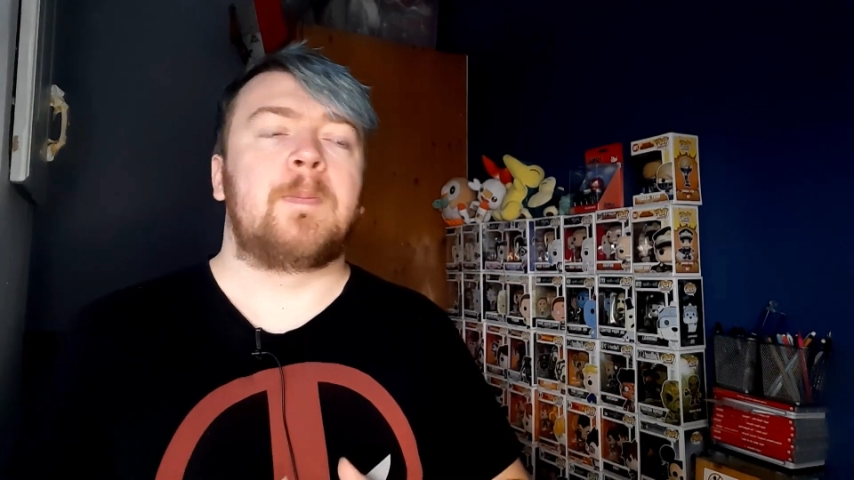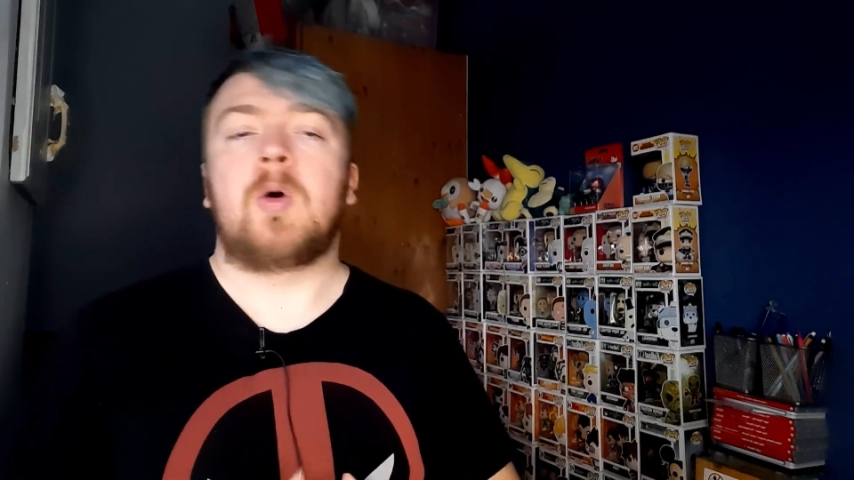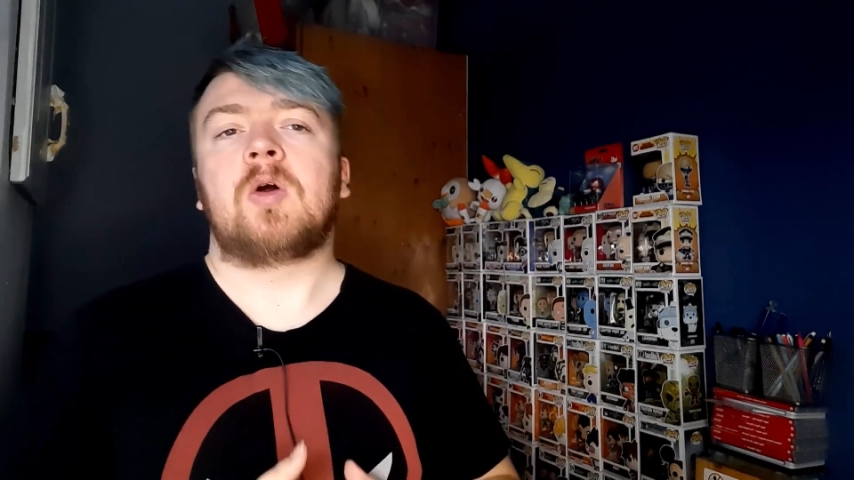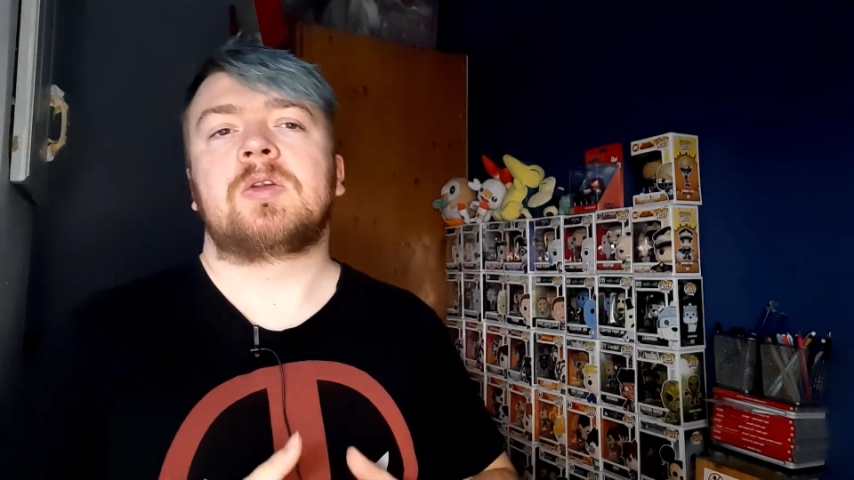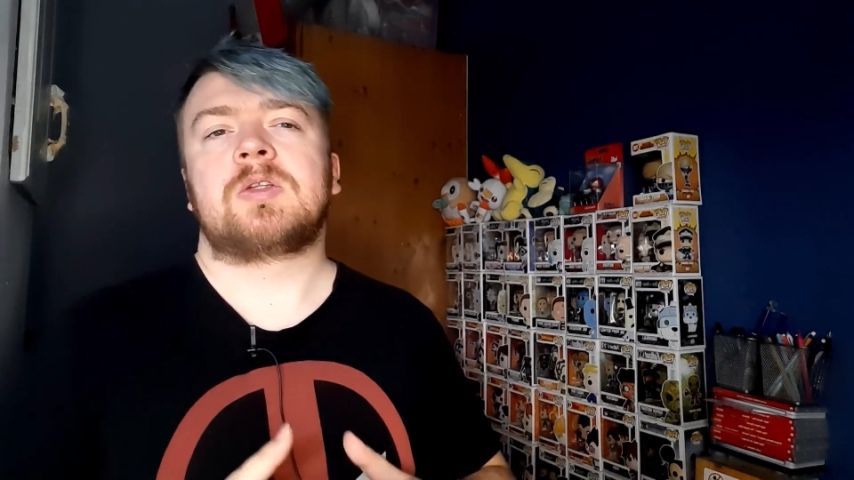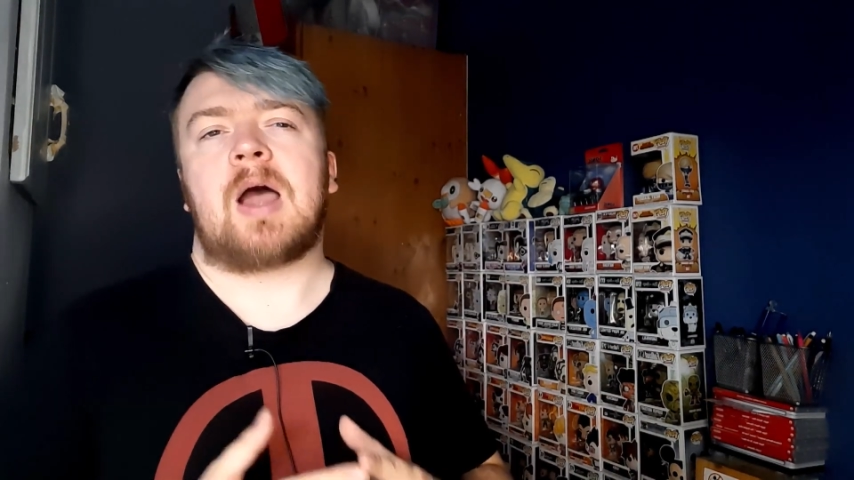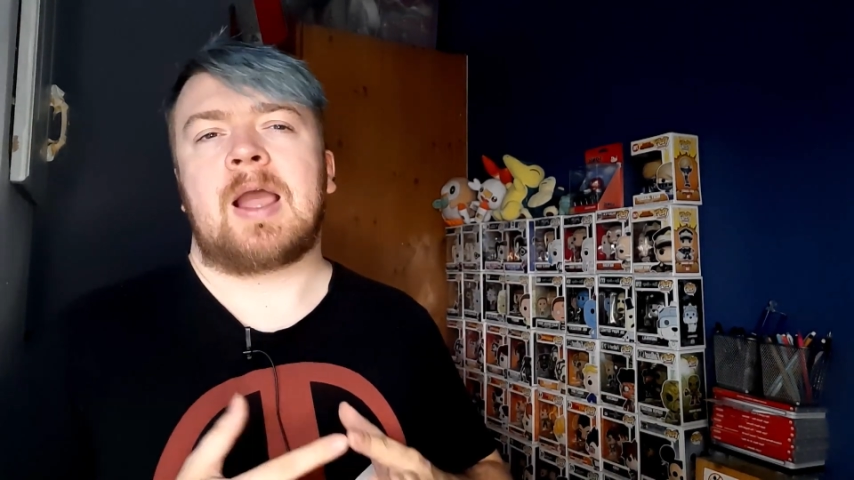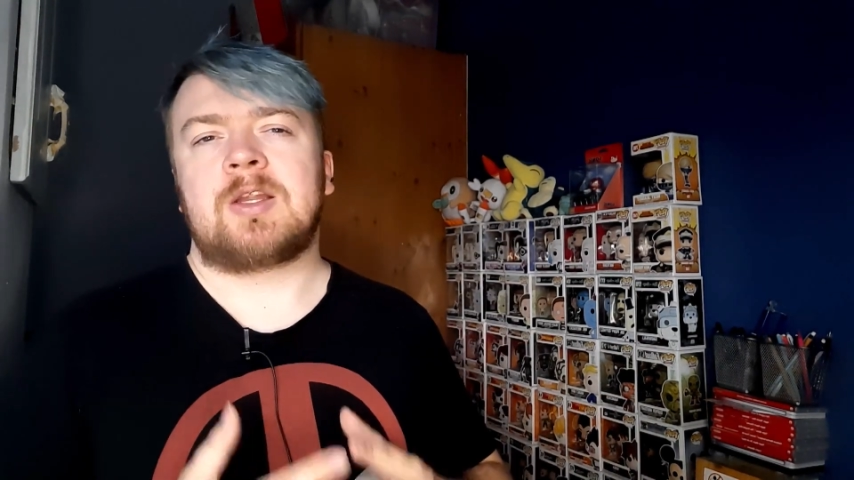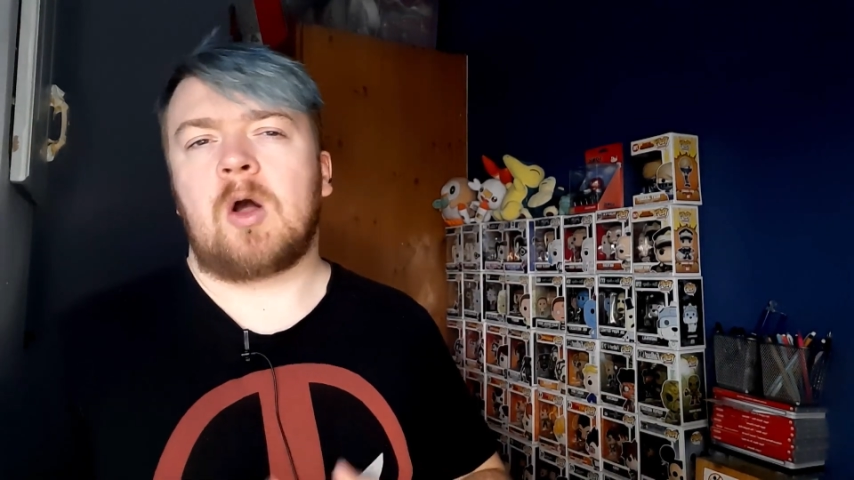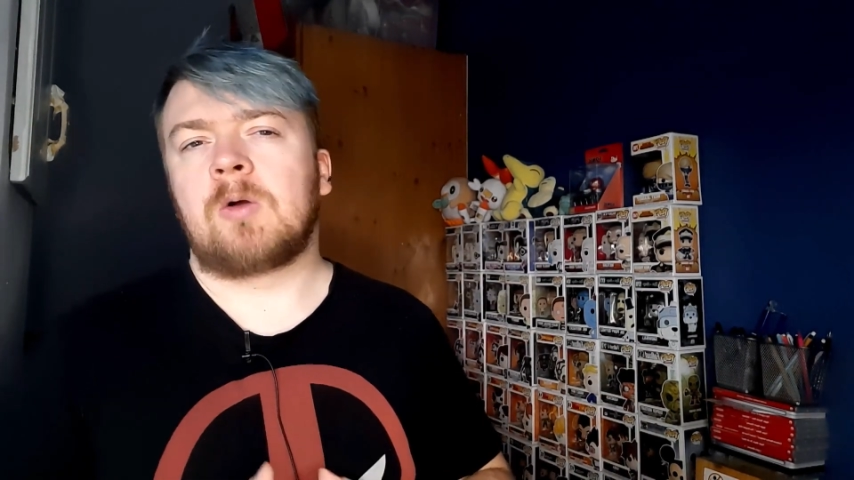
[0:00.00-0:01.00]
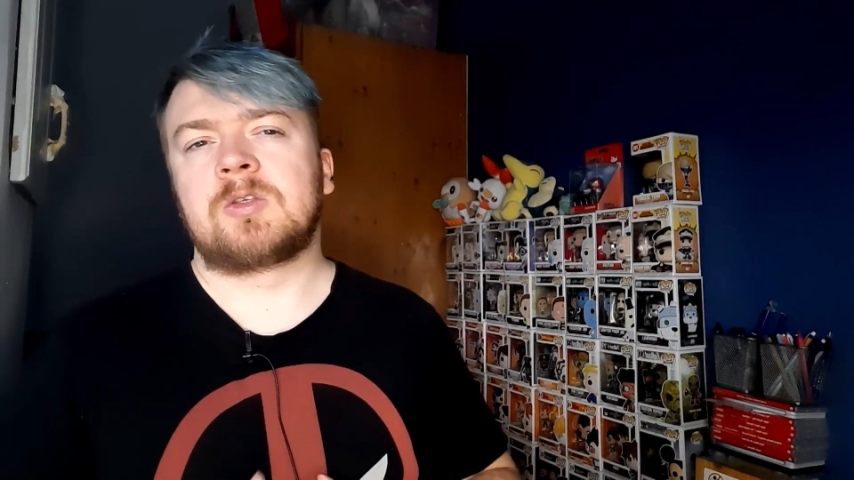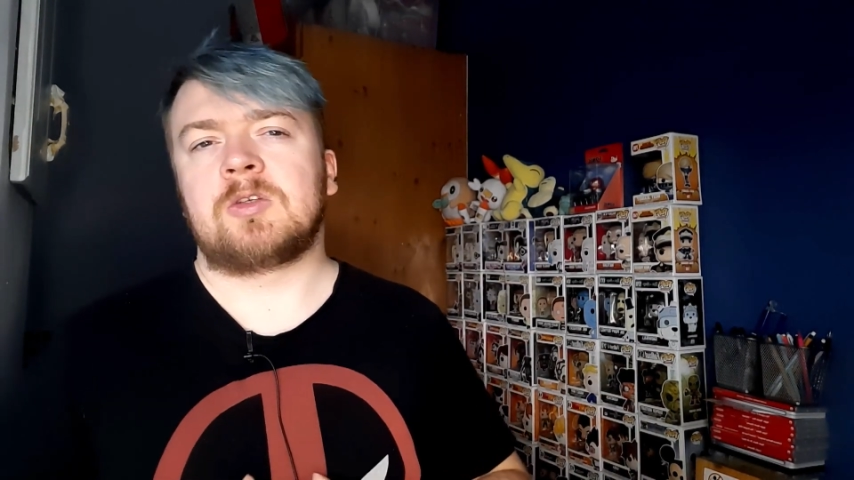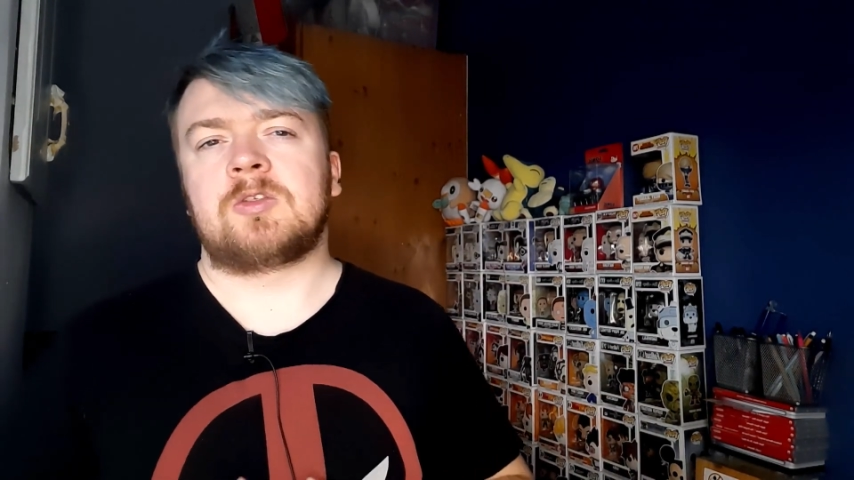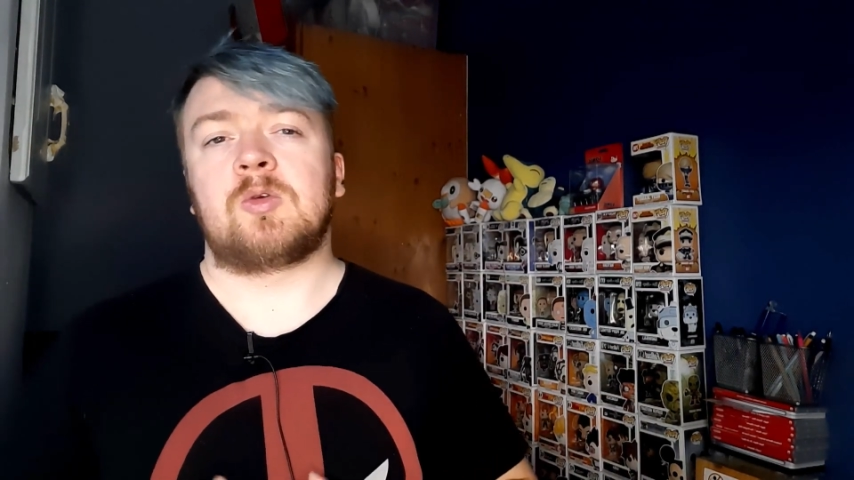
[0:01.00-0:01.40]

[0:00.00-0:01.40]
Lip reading: but I also